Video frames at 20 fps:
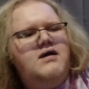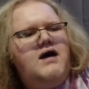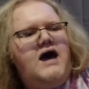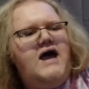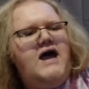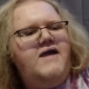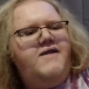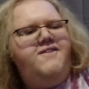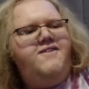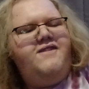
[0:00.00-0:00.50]

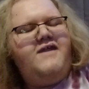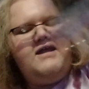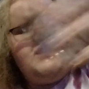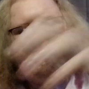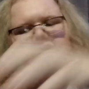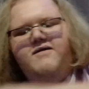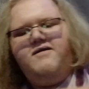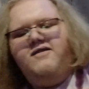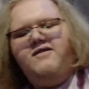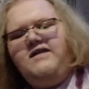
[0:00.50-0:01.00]
I
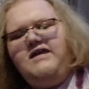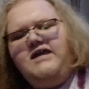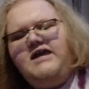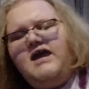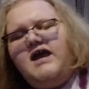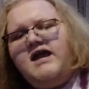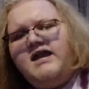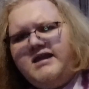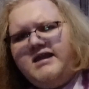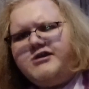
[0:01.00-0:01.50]
think the
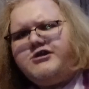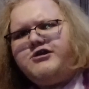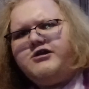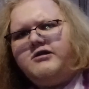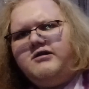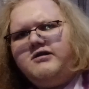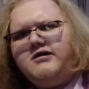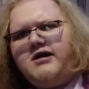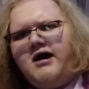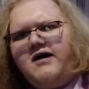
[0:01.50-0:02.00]

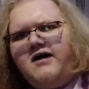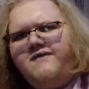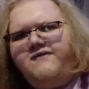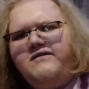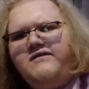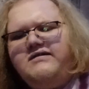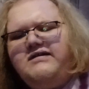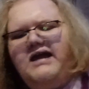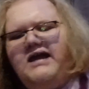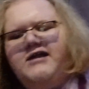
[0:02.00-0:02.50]
initial
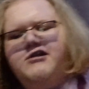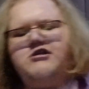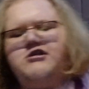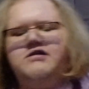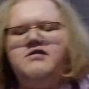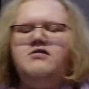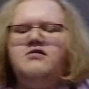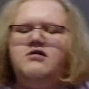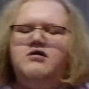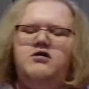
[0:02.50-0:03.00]

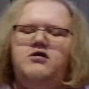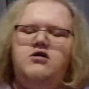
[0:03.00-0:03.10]
confrontation